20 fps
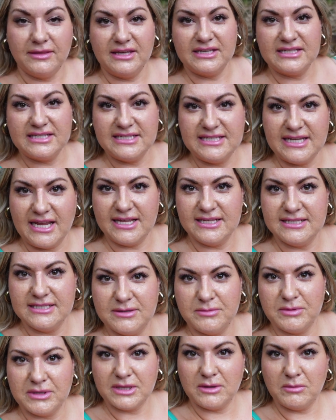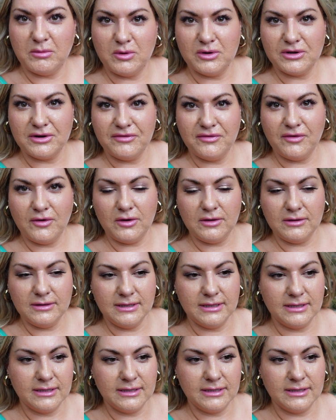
There's Stanzi with the waterfall.